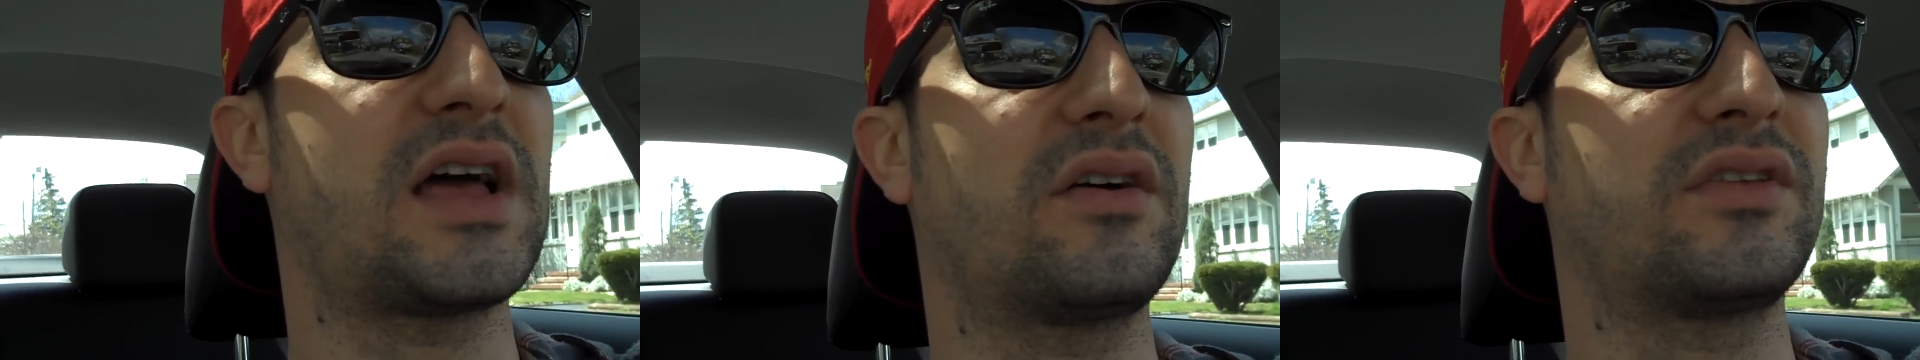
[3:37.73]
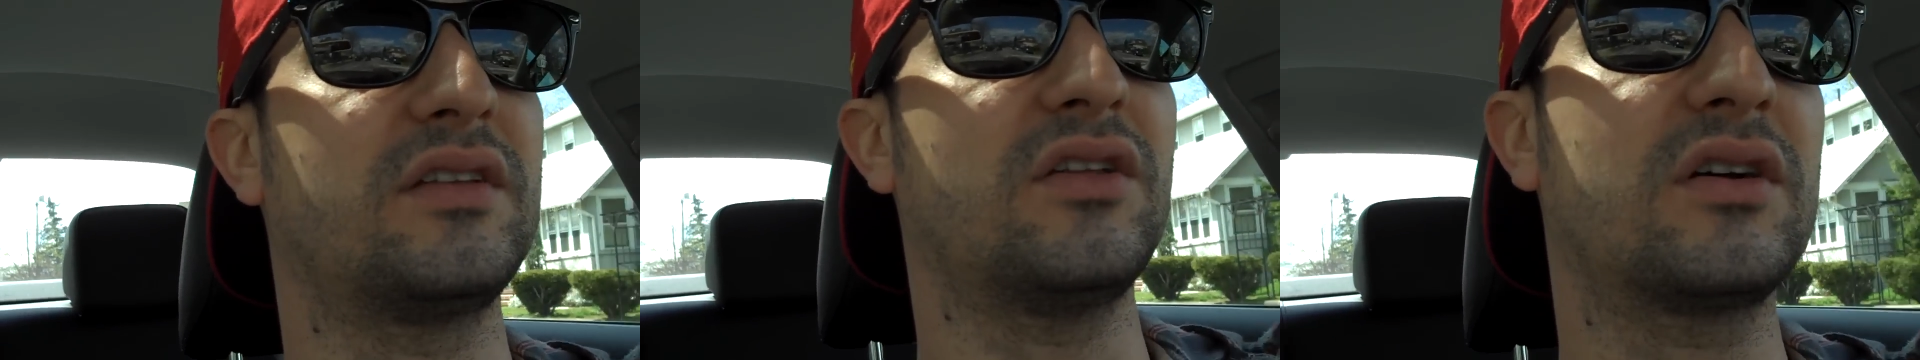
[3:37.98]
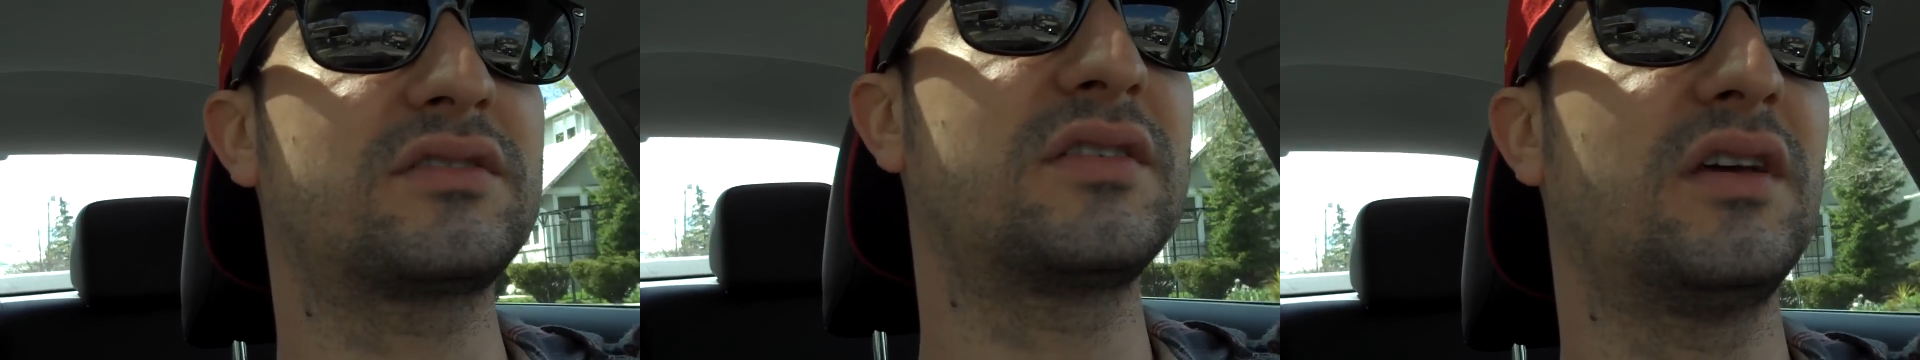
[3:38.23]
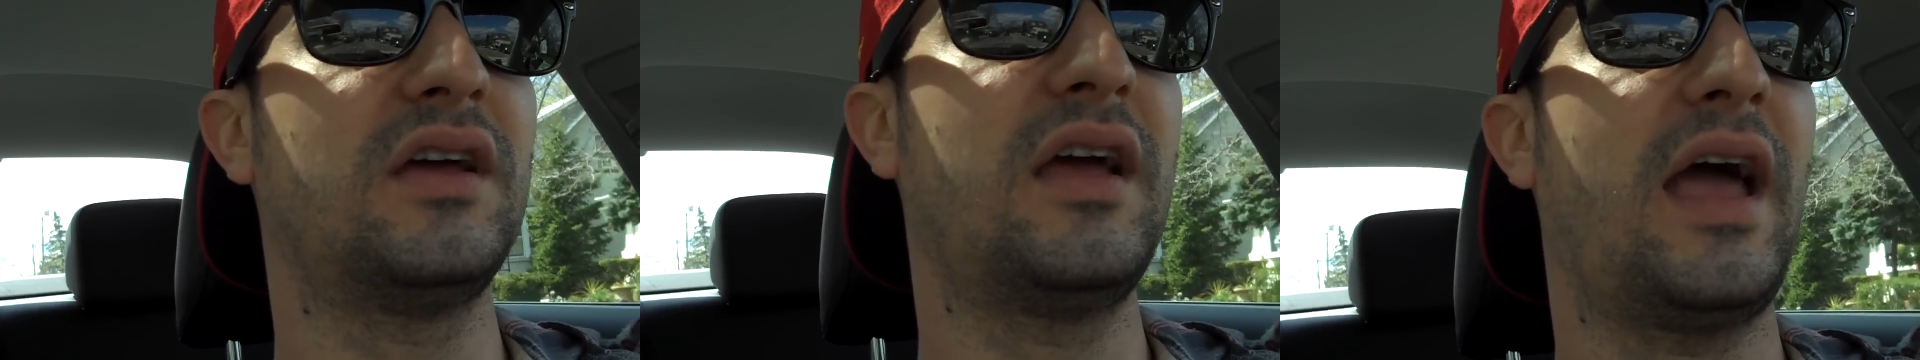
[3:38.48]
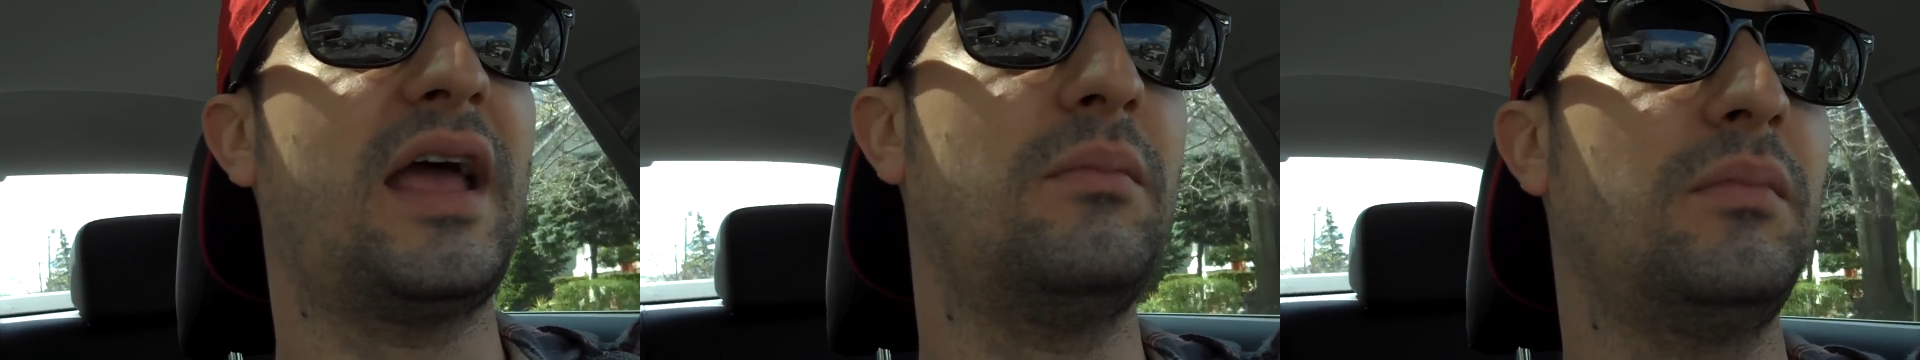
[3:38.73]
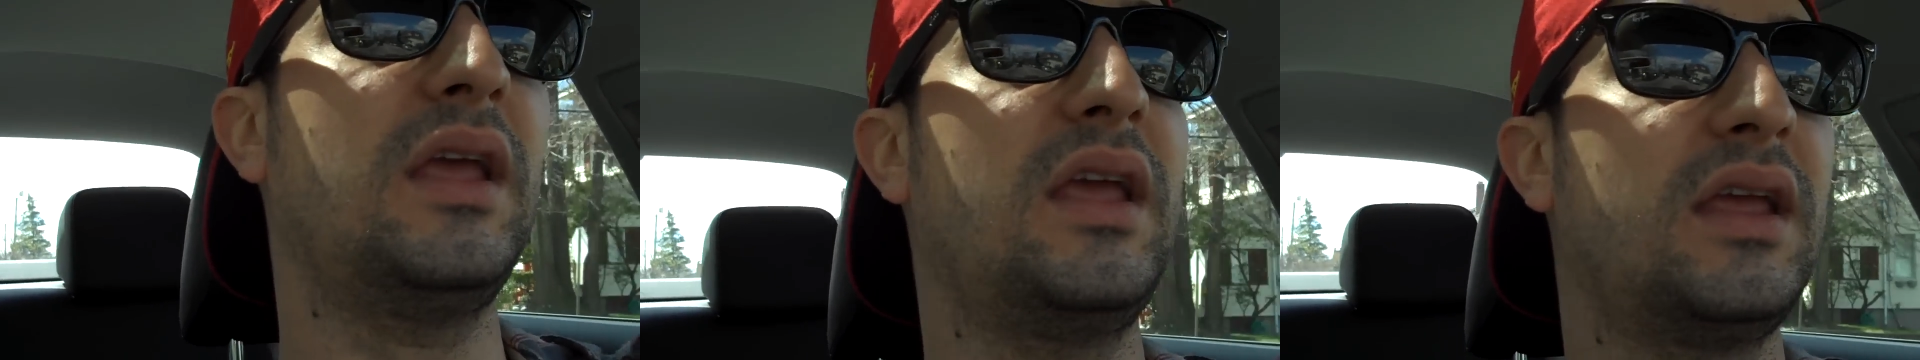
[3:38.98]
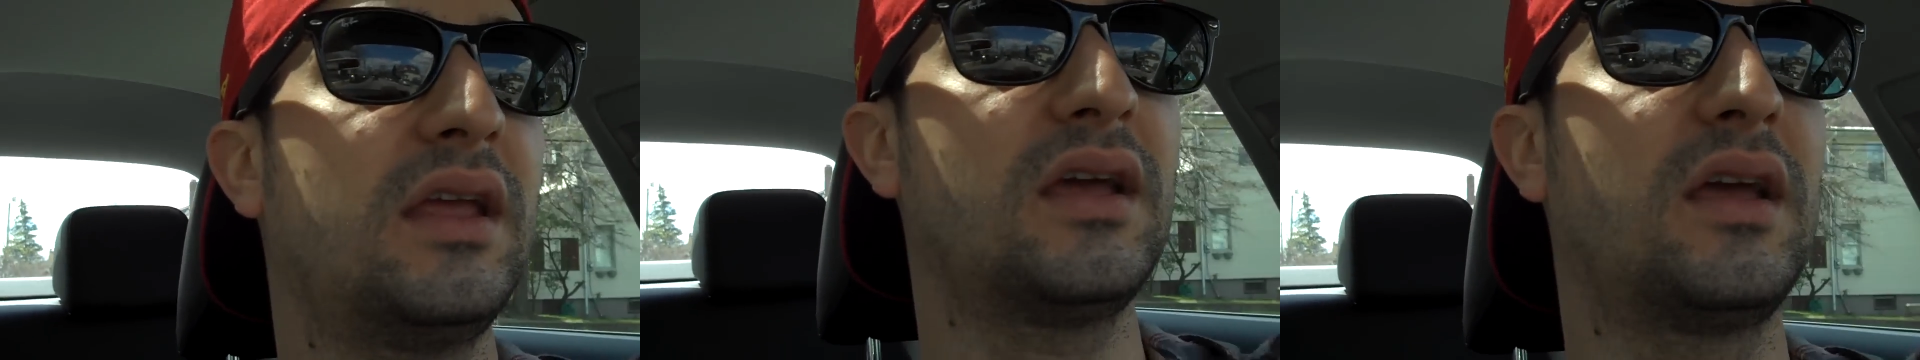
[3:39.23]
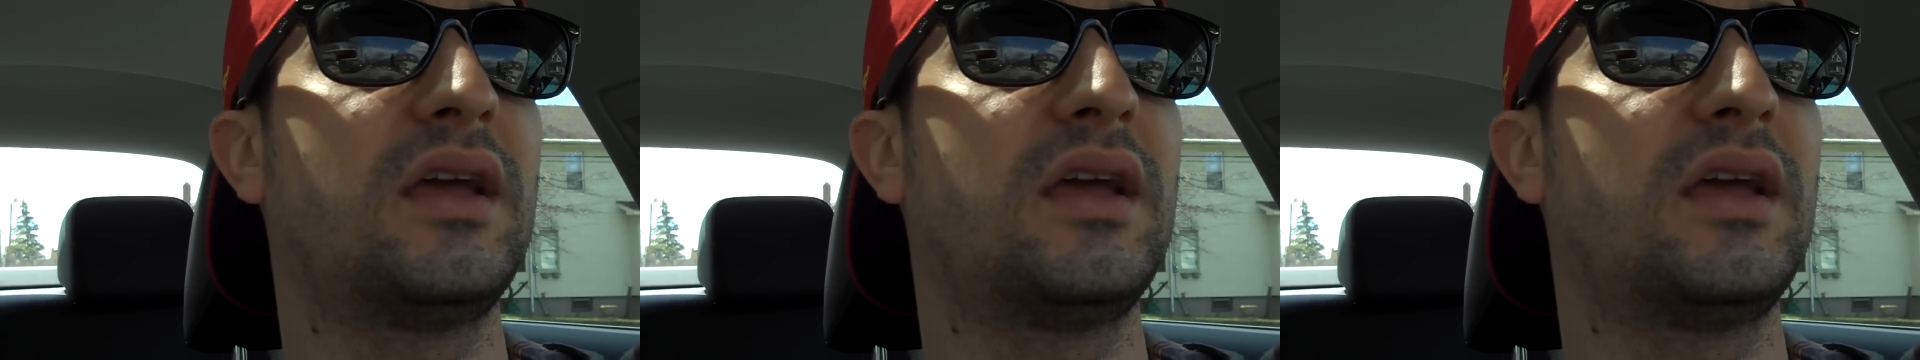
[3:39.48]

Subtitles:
how they looked. And me,